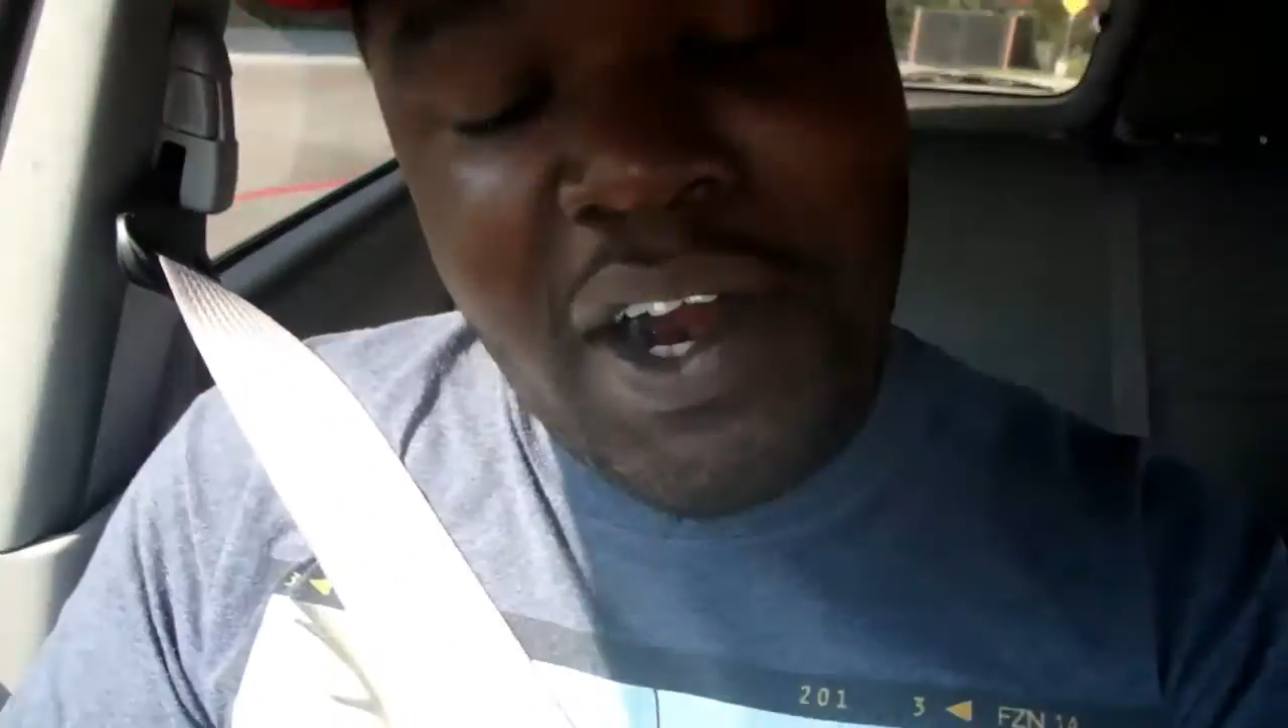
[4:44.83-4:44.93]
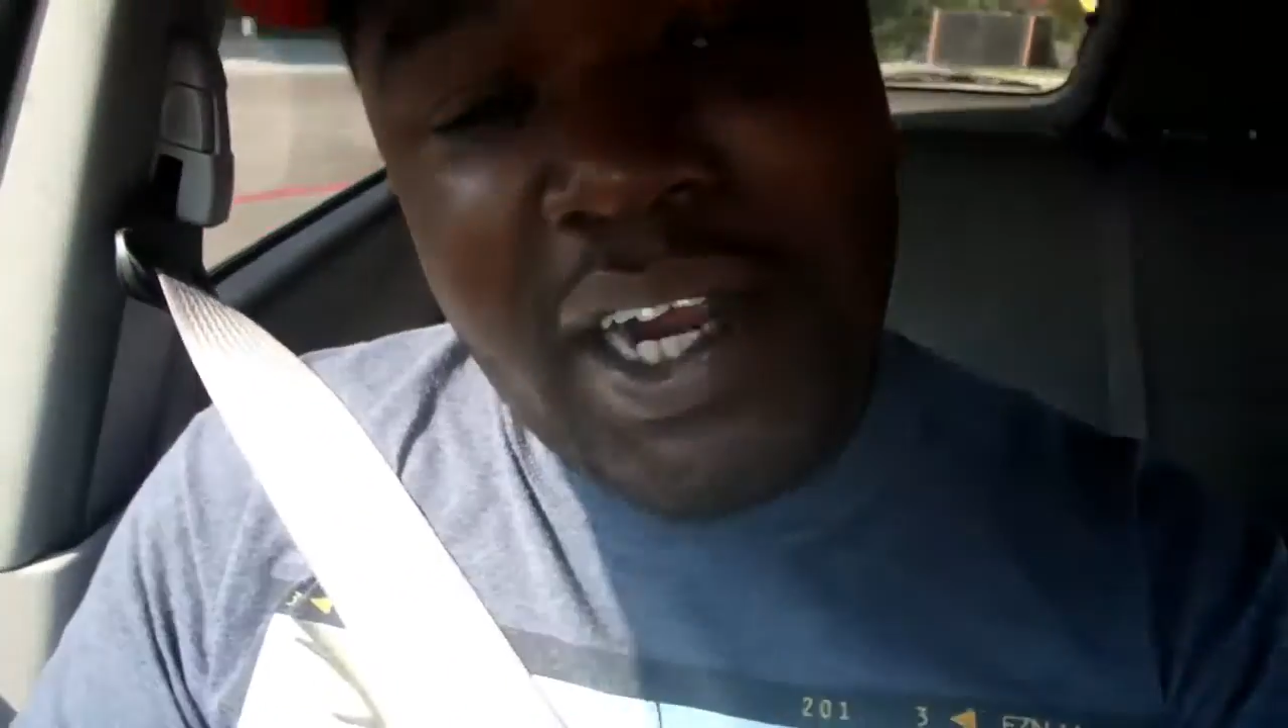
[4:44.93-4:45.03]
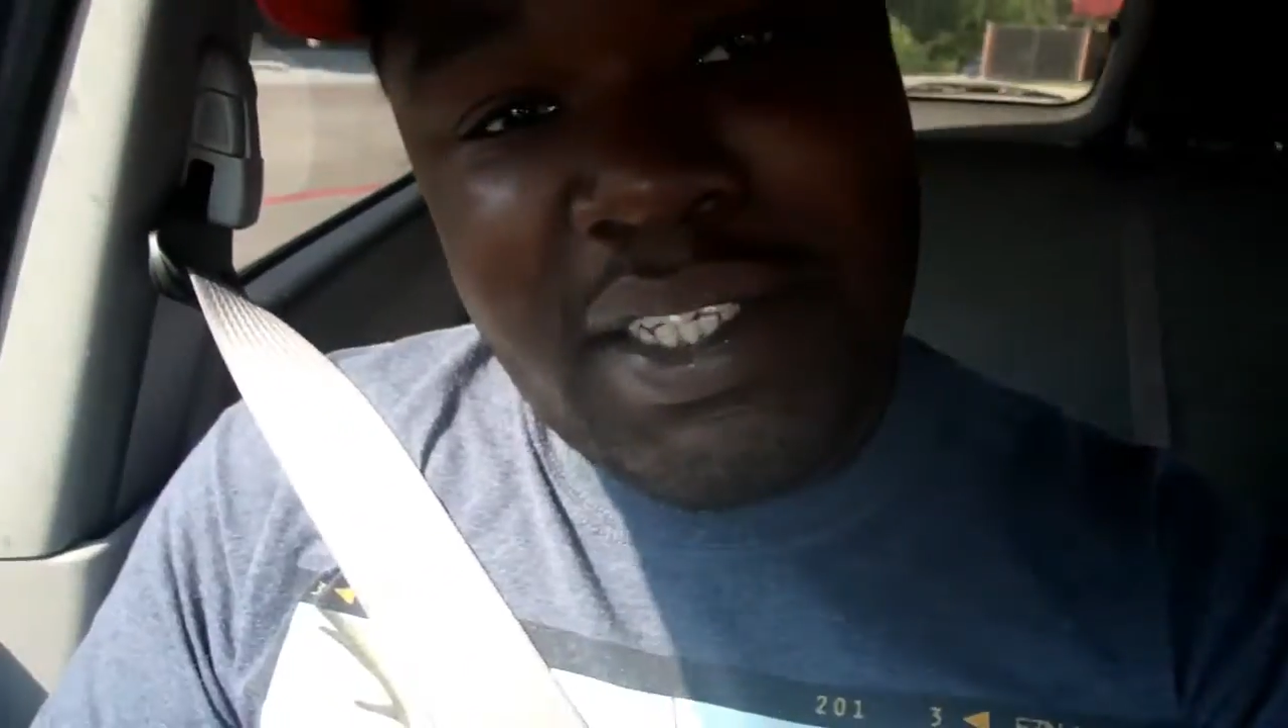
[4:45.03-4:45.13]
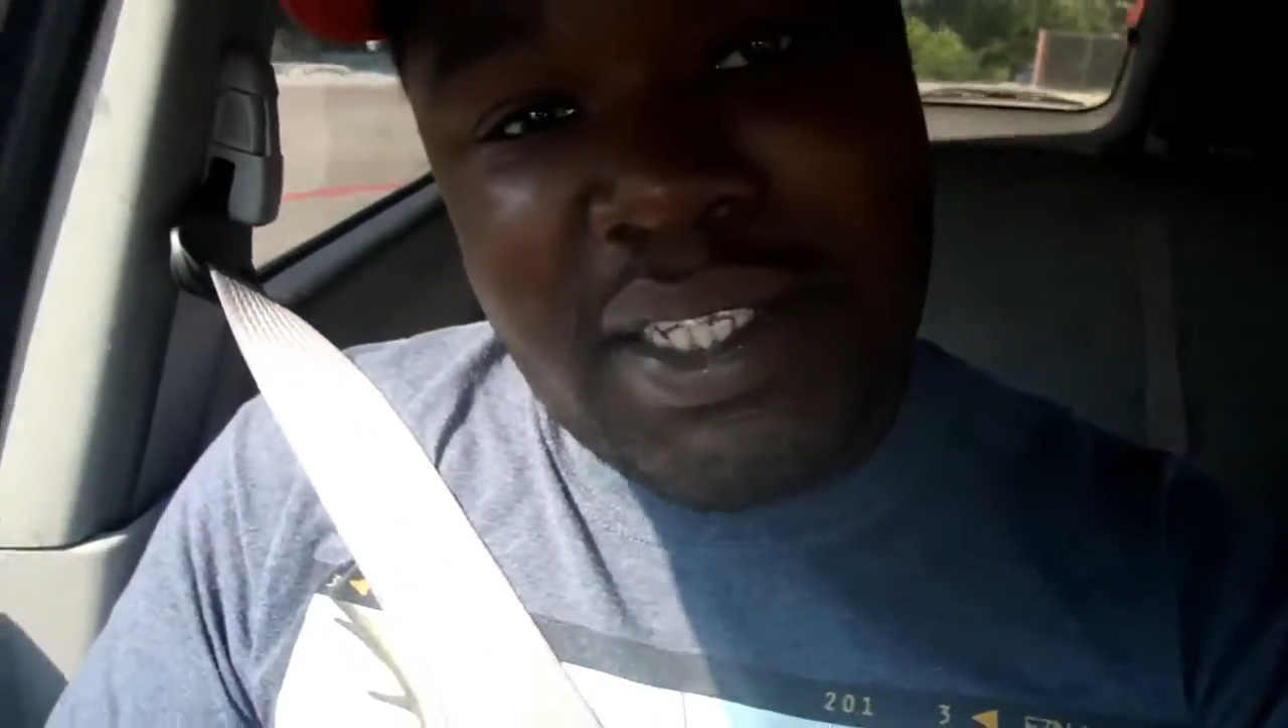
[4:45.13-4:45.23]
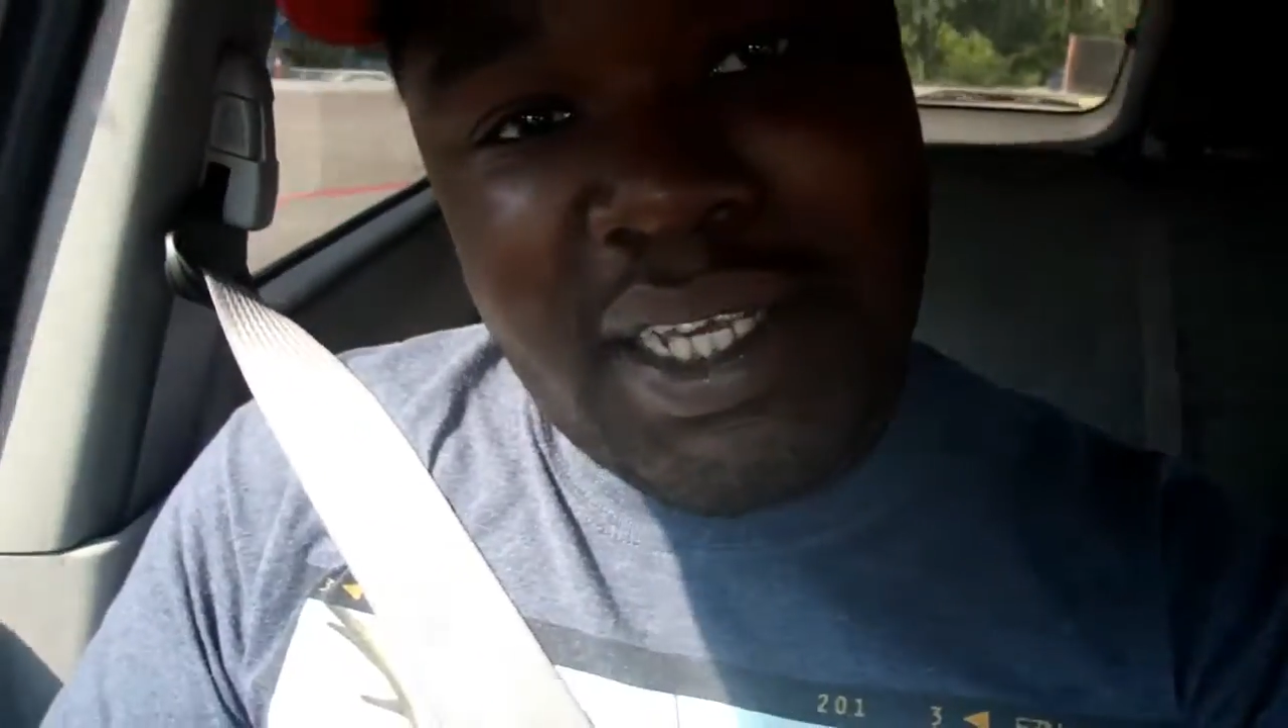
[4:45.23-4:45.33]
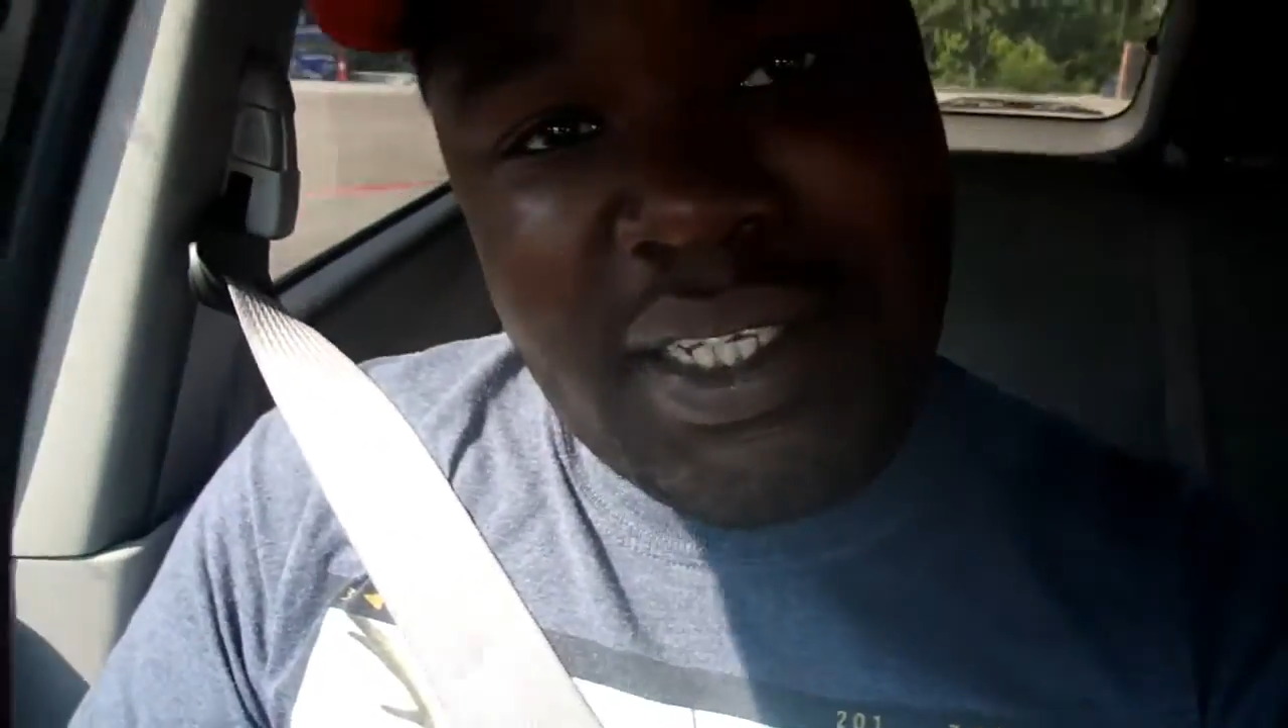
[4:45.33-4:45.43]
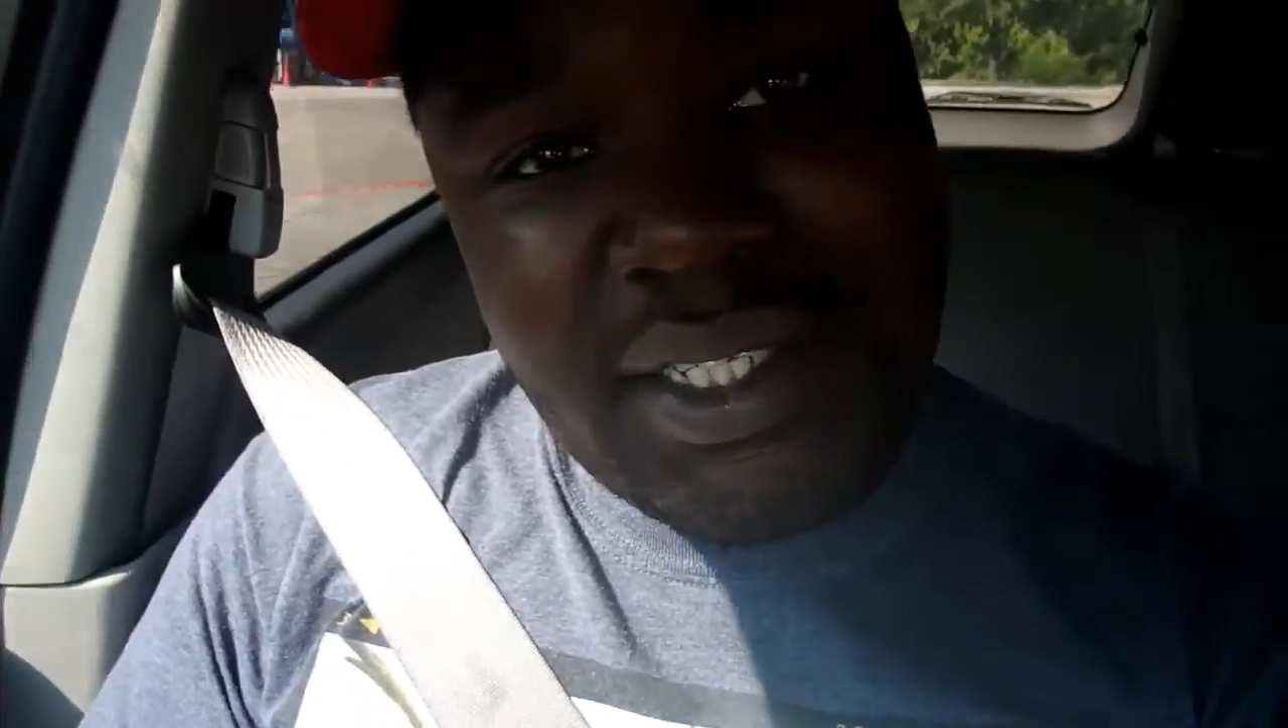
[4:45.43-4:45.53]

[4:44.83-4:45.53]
crazy